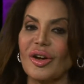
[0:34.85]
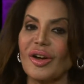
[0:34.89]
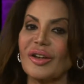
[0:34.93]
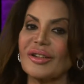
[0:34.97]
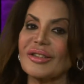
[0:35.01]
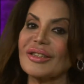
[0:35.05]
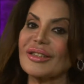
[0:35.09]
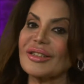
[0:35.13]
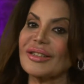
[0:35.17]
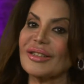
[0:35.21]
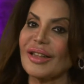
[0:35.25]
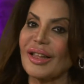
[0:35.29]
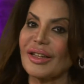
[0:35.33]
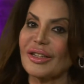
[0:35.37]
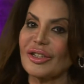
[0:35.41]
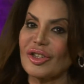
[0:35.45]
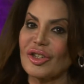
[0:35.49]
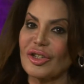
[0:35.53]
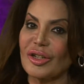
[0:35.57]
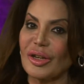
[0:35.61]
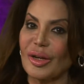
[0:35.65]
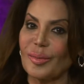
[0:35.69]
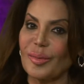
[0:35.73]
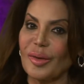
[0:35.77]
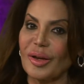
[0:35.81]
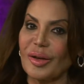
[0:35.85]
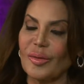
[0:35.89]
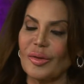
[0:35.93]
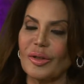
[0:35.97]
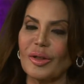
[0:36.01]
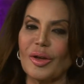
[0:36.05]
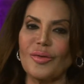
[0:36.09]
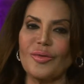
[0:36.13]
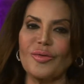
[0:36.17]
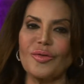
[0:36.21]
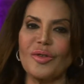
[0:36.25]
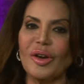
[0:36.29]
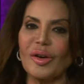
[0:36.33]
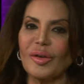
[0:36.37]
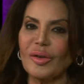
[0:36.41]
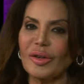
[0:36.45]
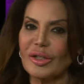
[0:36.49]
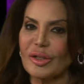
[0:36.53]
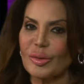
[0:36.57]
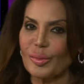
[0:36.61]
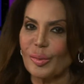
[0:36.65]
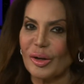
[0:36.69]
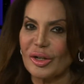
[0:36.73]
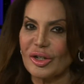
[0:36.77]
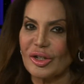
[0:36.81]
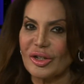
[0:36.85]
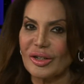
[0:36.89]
on slut shaming with a very special